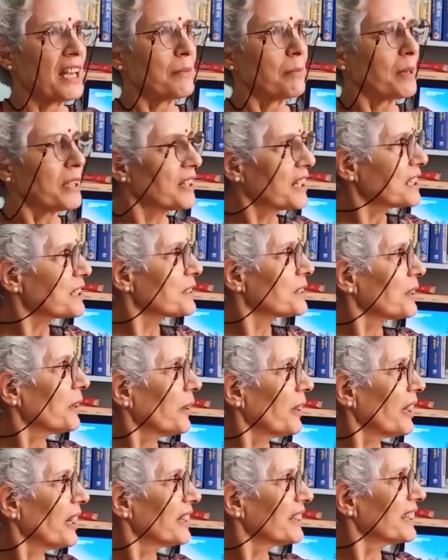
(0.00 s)
But this,
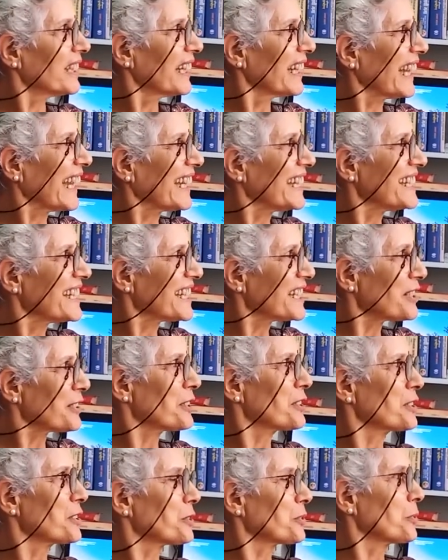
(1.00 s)
the
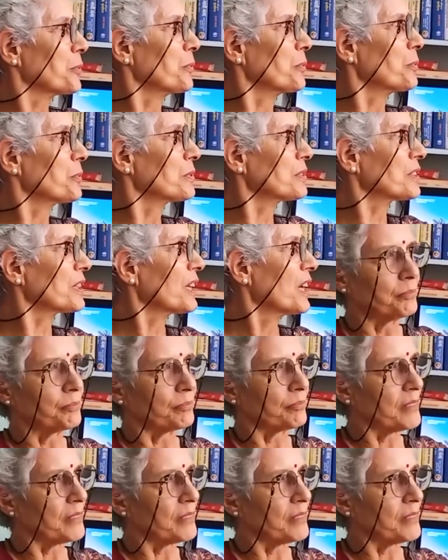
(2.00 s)
indigenous schools